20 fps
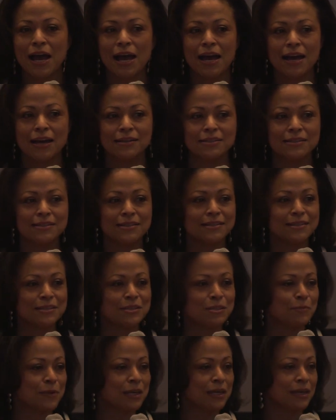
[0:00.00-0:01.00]
And this is
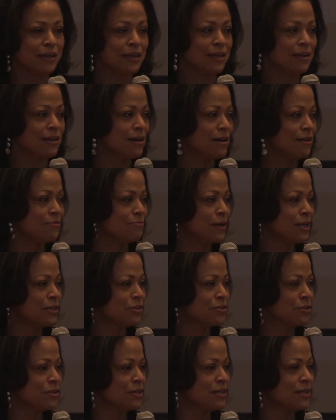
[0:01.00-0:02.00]
the beginning of my
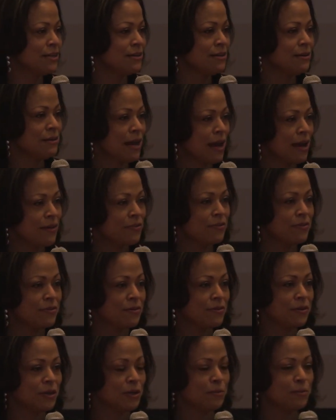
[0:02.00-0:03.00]
journey at
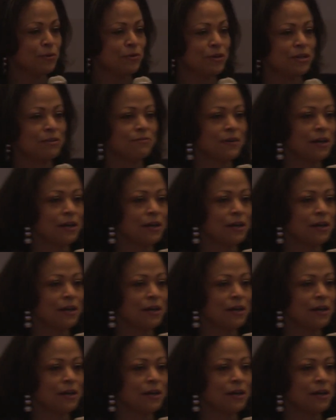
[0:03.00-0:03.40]
the Community